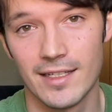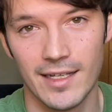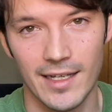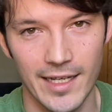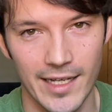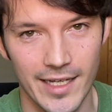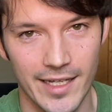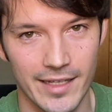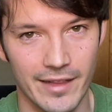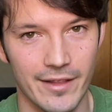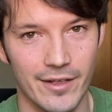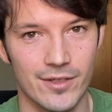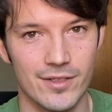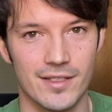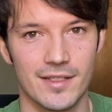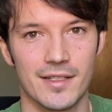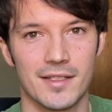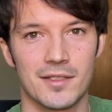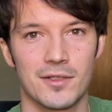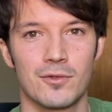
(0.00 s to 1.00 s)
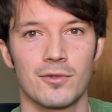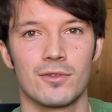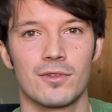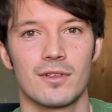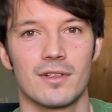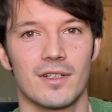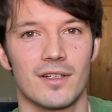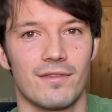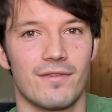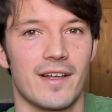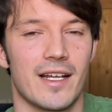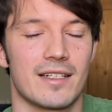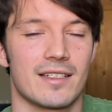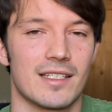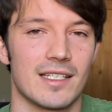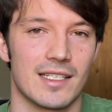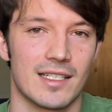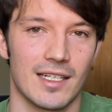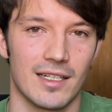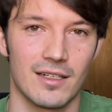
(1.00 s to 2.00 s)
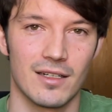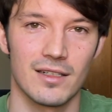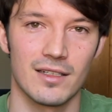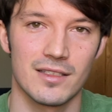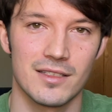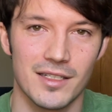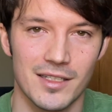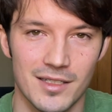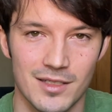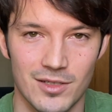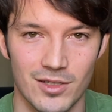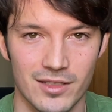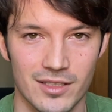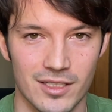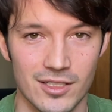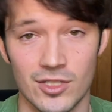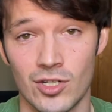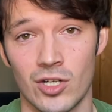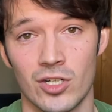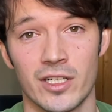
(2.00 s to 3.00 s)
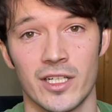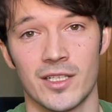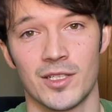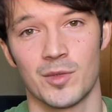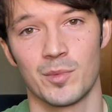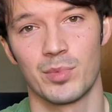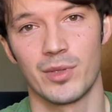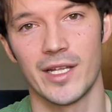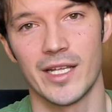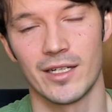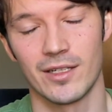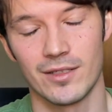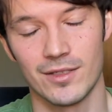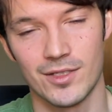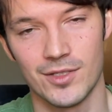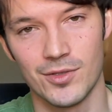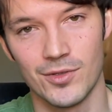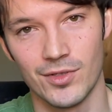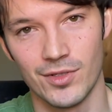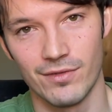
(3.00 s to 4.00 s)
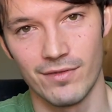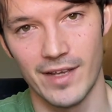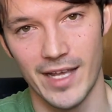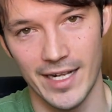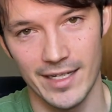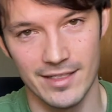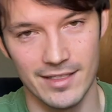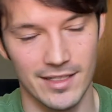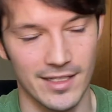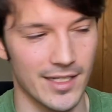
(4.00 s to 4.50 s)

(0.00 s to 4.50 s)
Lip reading: There's this cool effect in psychology. It's called the darling they're playing our tune effect.